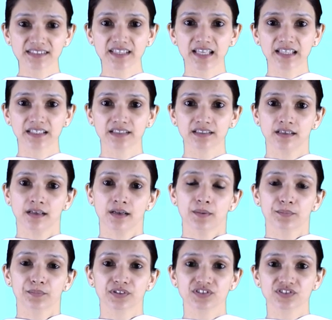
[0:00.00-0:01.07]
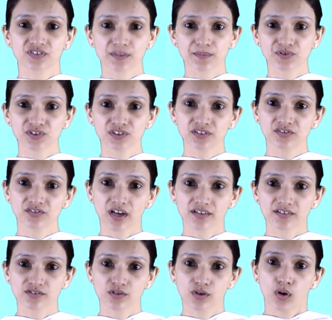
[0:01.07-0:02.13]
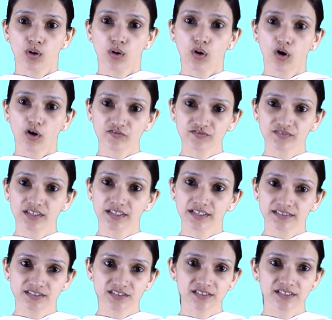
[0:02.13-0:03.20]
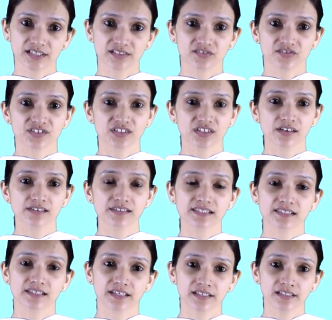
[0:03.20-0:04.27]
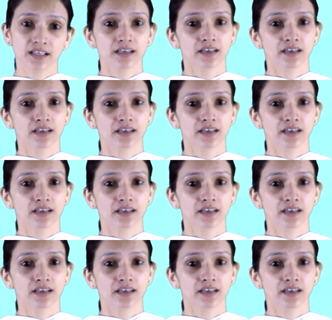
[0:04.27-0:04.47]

selling prescription drugs off the internet results in